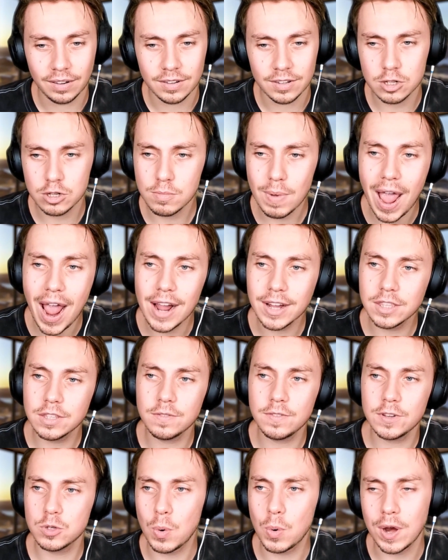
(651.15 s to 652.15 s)
some
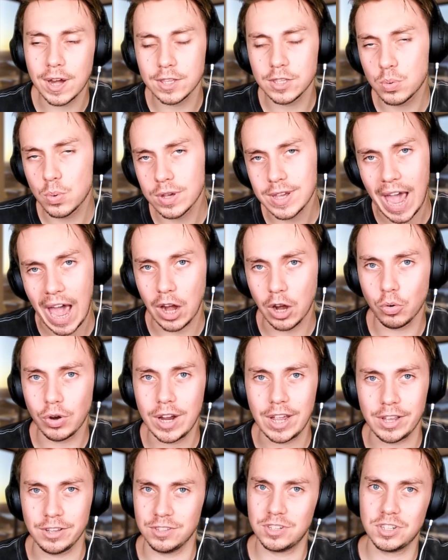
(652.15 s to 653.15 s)
activists went into a gallery
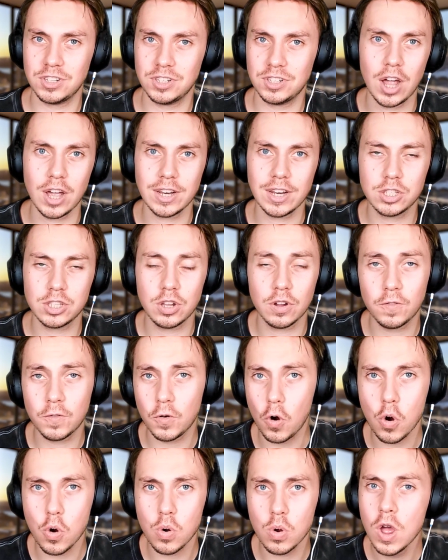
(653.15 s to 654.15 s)
and decided to
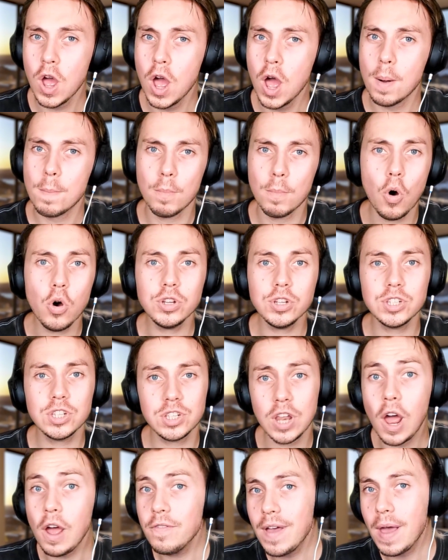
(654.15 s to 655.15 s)
throw more
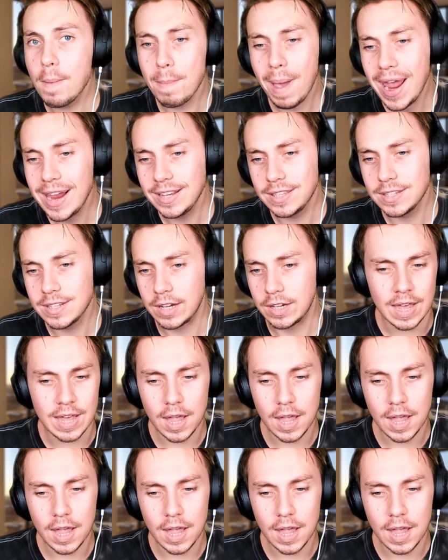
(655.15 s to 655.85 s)
stuff at paintings.